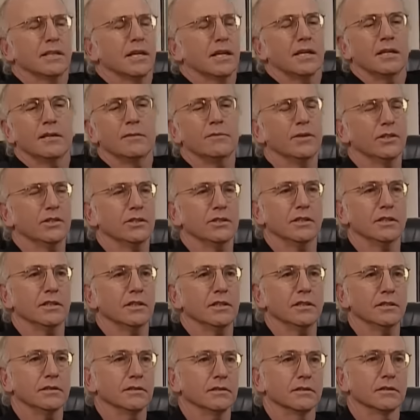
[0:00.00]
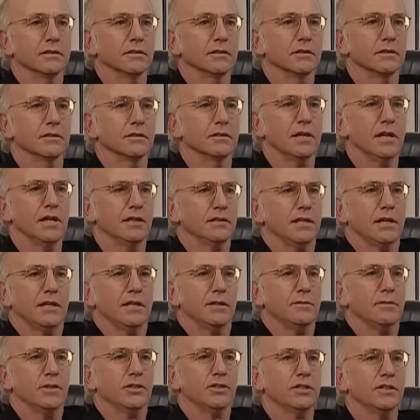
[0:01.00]
an admission of guilt. How's that an
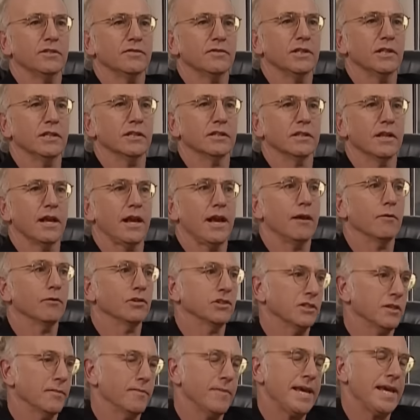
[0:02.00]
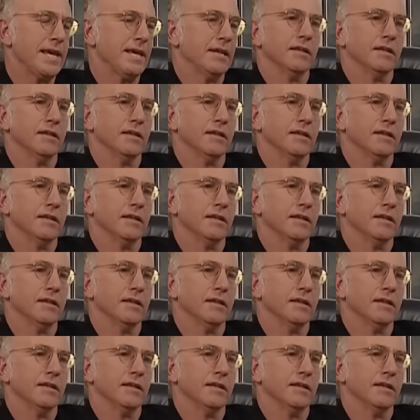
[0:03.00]
admission of guilt? I was the man.